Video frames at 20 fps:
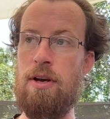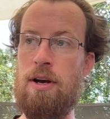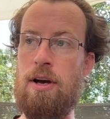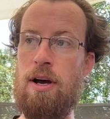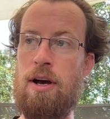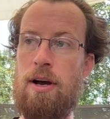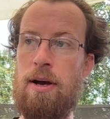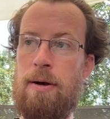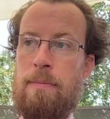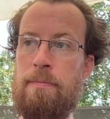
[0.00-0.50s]

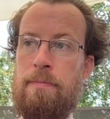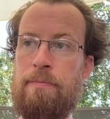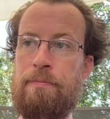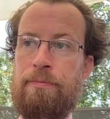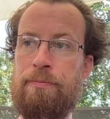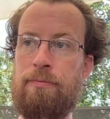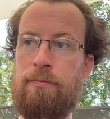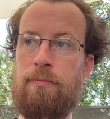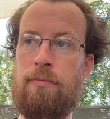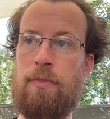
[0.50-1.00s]
of
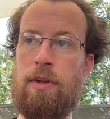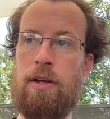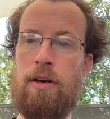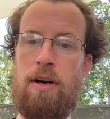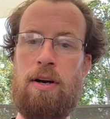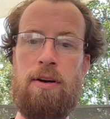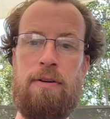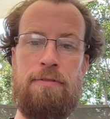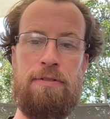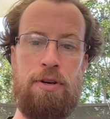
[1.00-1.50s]

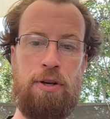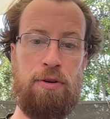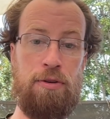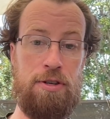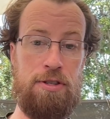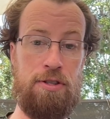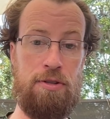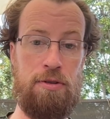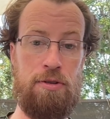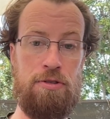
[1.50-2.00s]
the
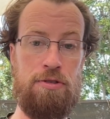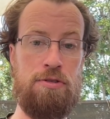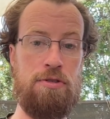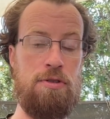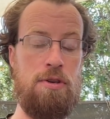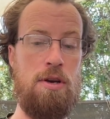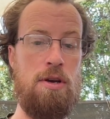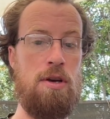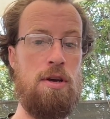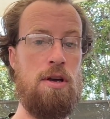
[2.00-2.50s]
crystals
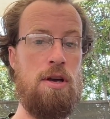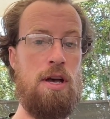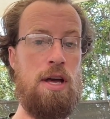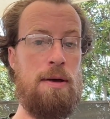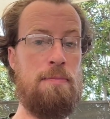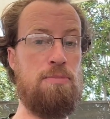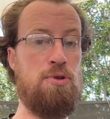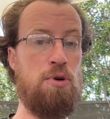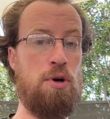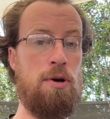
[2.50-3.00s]

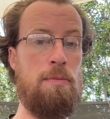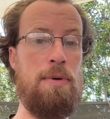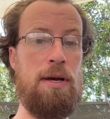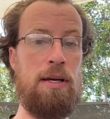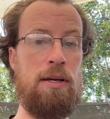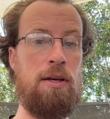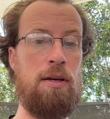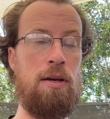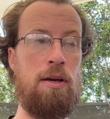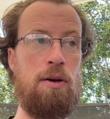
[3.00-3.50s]

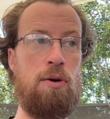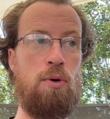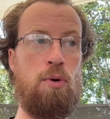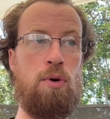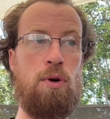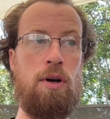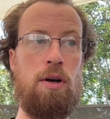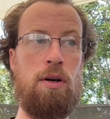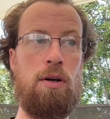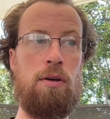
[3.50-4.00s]
absorbing
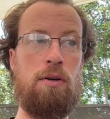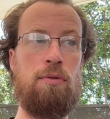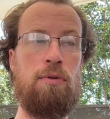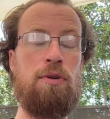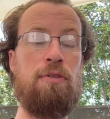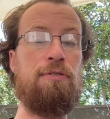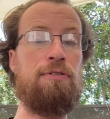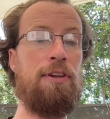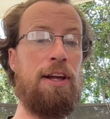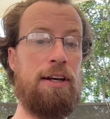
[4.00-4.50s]
or
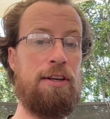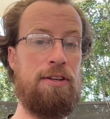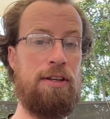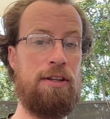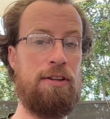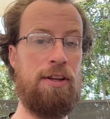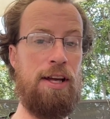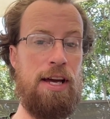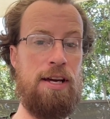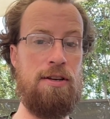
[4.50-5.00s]

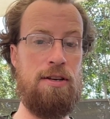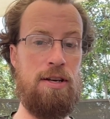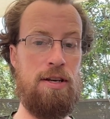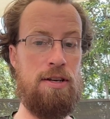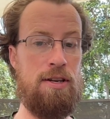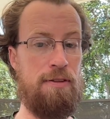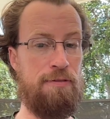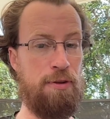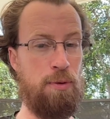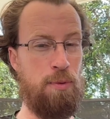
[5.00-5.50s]
reflecting light
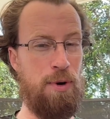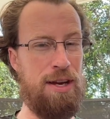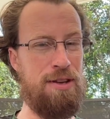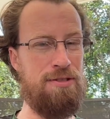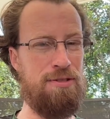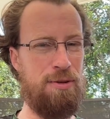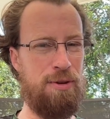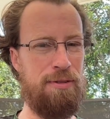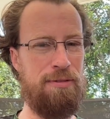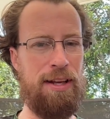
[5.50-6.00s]
in different ways,
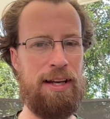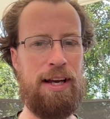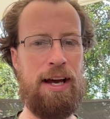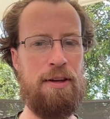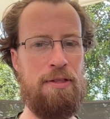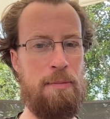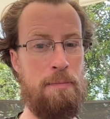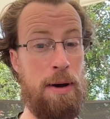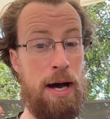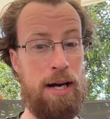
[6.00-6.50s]
sort of like
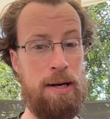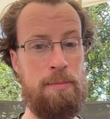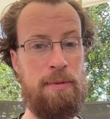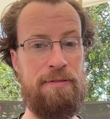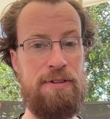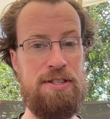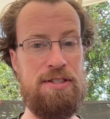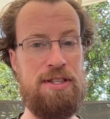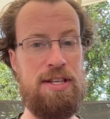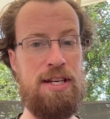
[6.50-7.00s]
how the bottom
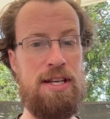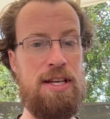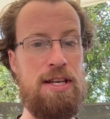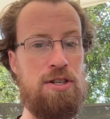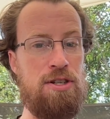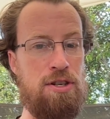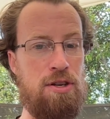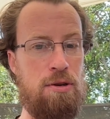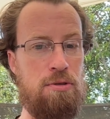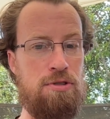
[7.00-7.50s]
of a CD
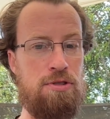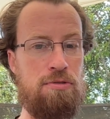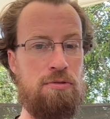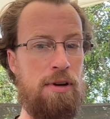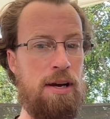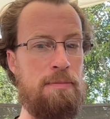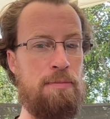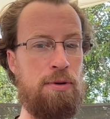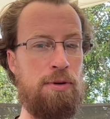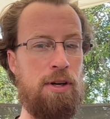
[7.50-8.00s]
shows
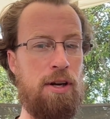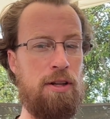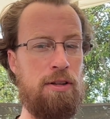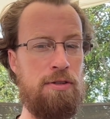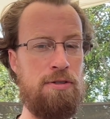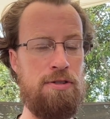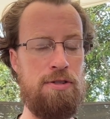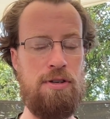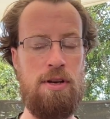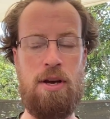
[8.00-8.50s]
rainbow
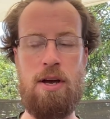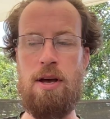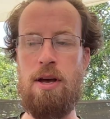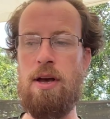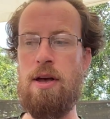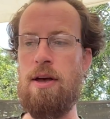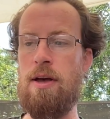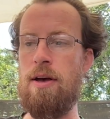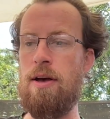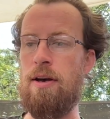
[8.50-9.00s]
colors.
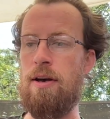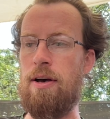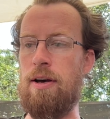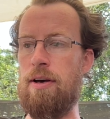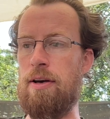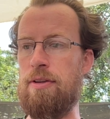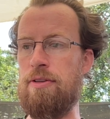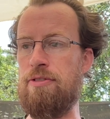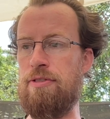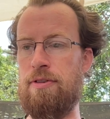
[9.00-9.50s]

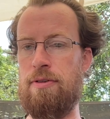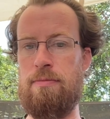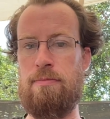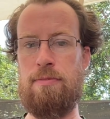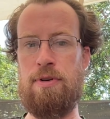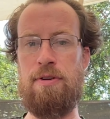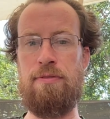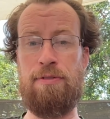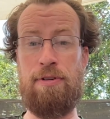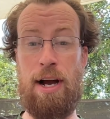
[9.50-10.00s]
It's a
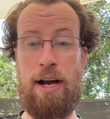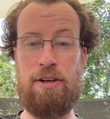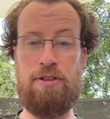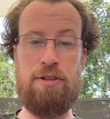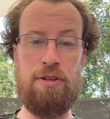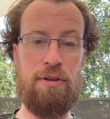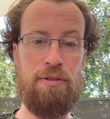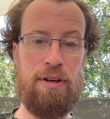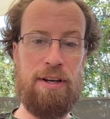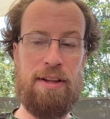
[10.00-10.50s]

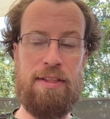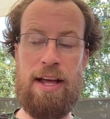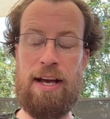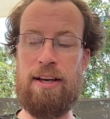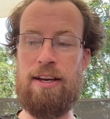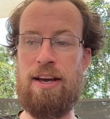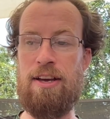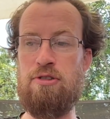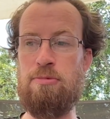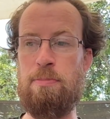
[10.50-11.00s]
diffraction grid in
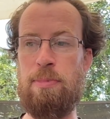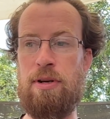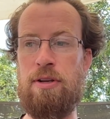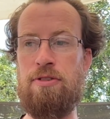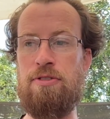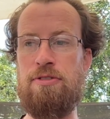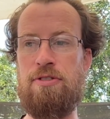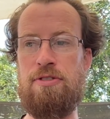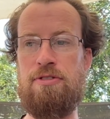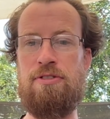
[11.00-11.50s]
that case, but
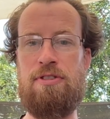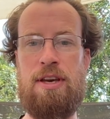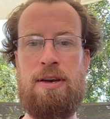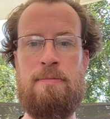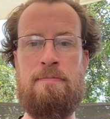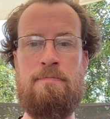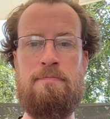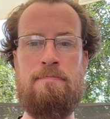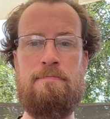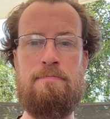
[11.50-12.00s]
it's the
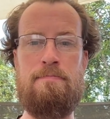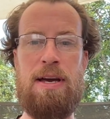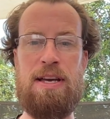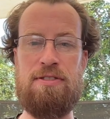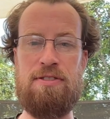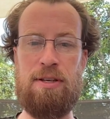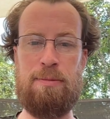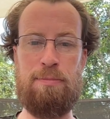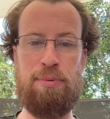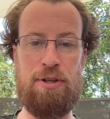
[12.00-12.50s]
same
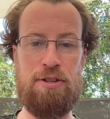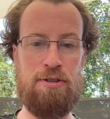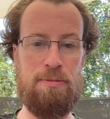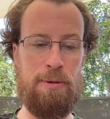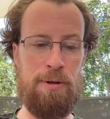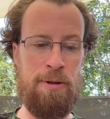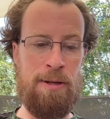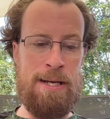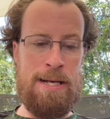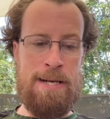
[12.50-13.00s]
basic
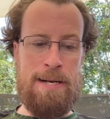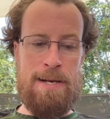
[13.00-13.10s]
principle,